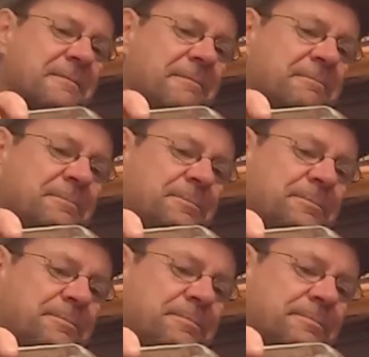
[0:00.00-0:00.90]

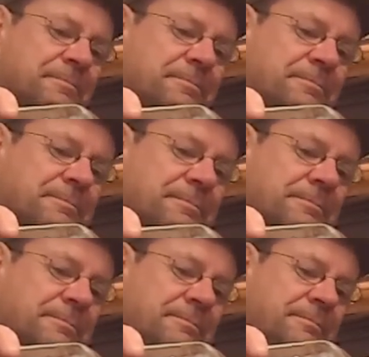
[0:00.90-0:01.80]
No one is speaking in this clip.